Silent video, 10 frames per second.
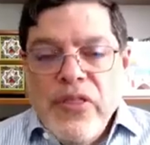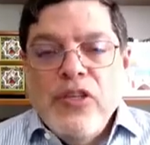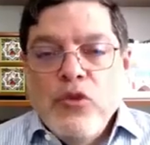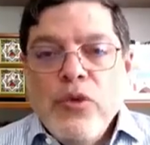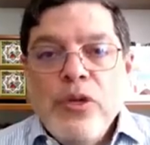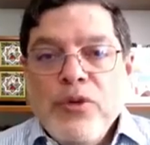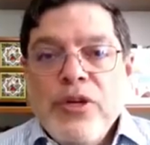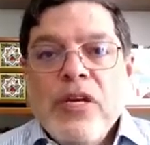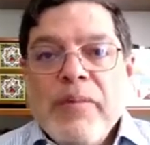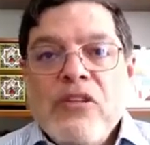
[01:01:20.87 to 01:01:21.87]
This will
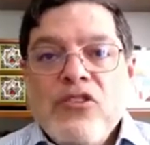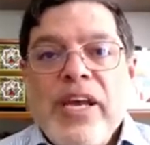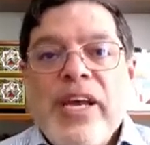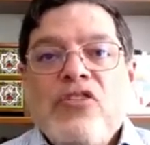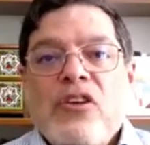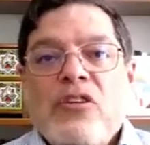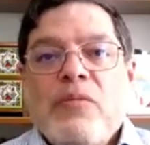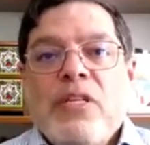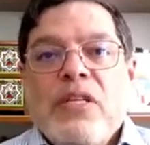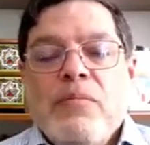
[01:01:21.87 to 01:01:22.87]
bring about change
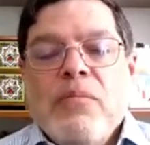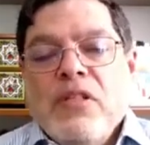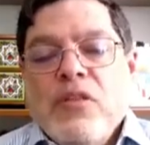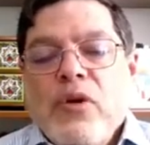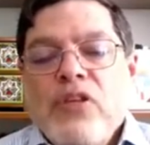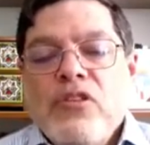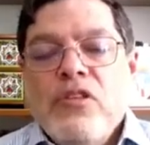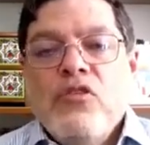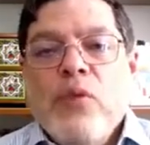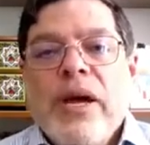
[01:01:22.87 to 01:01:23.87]
ultimately, but the
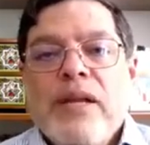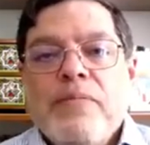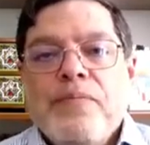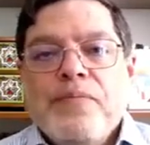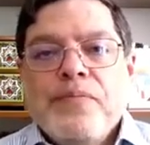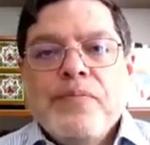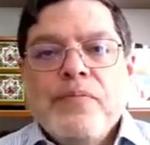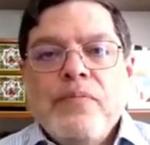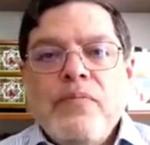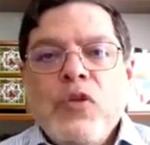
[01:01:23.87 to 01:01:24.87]
question is when.
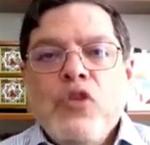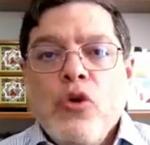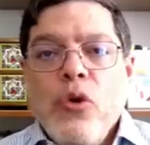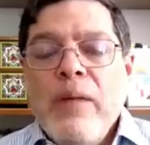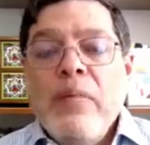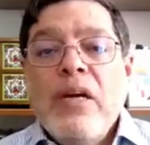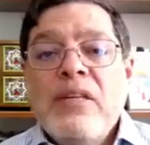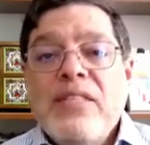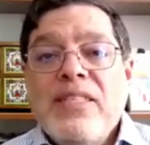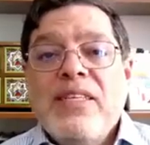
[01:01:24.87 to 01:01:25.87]
So
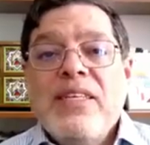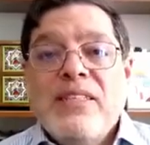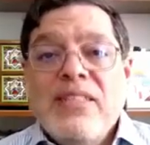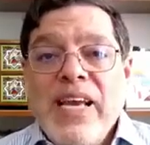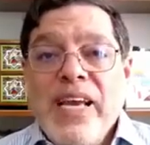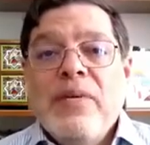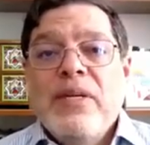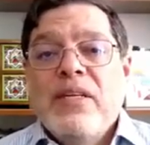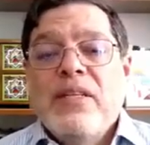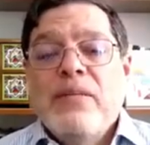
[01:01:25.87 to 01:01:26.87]
Hamas, its
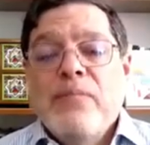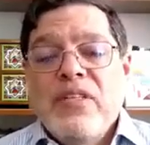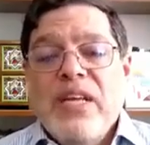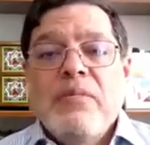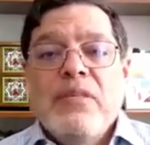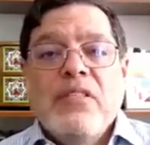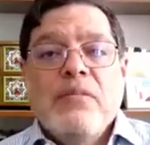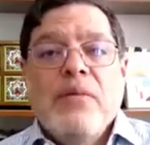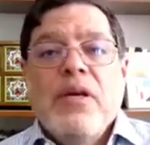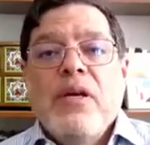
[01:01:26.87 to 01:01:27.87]
statement and the
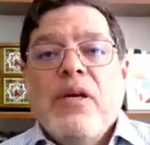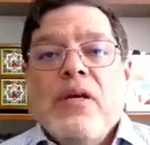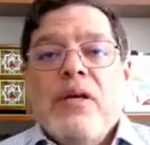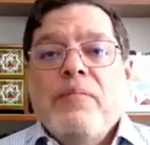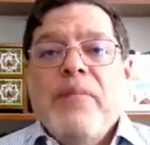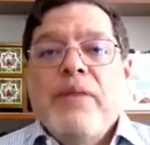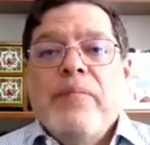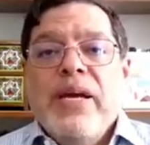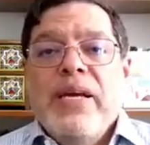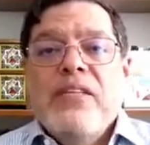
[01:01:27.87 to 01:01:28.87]
statements
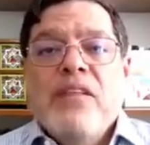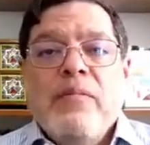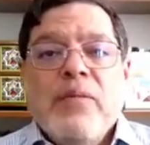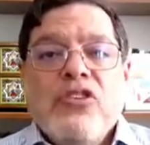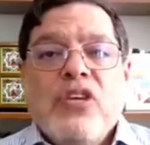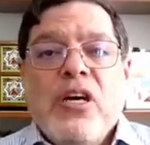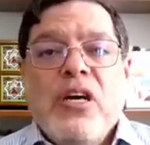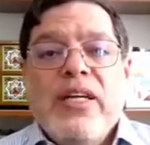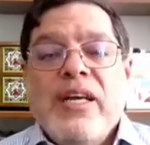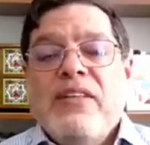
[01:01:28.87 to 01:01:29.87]
made by Islamic
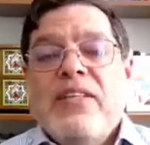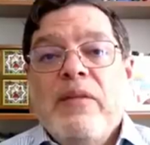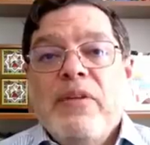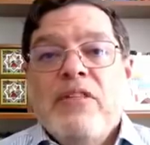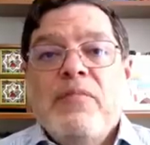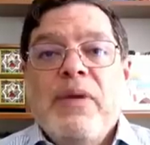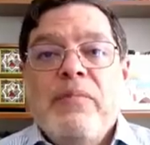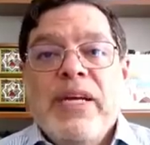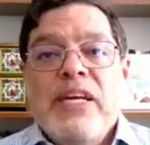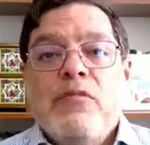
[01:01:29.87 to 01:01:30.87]
Jihad and the statements
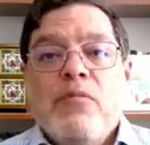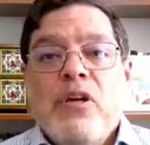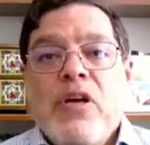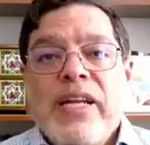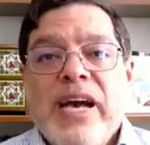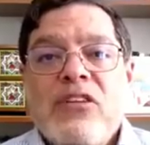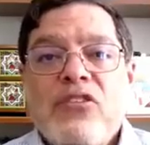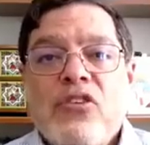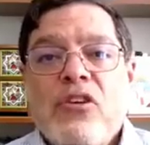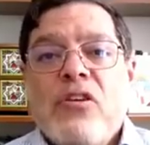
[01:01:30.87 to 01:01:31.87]
made by Hezbollah and
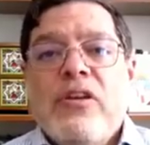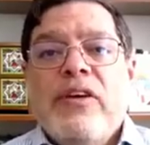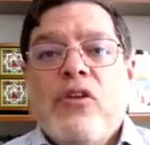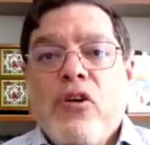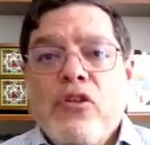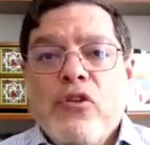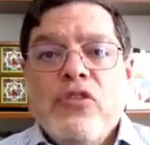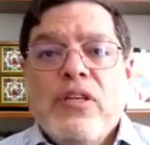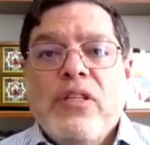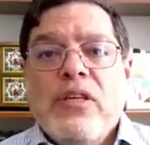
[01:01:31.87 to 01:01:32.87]
Ansarullah and all
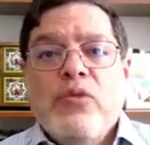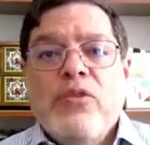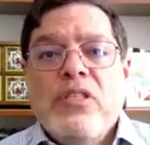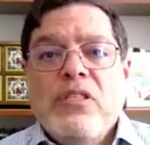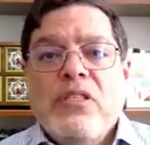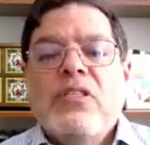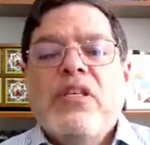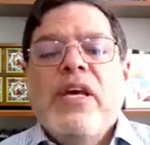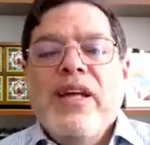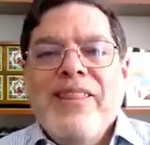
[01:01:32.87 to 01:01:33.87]
those in the
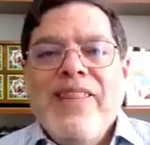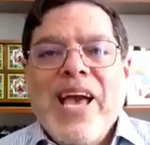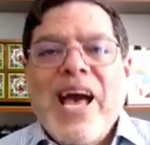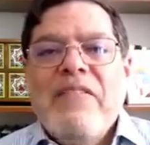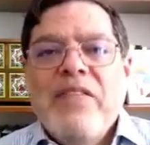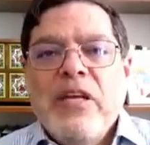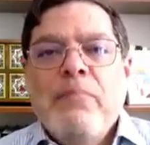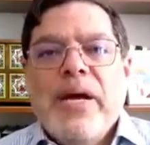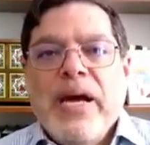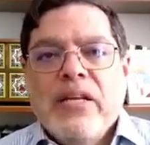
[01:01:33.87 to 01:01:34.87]
resistance, they have an
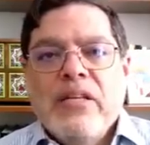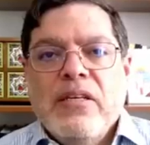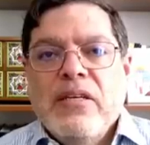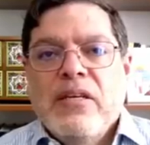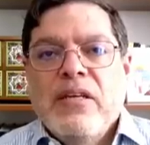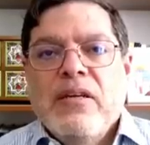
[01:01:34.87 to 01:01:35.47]
impact.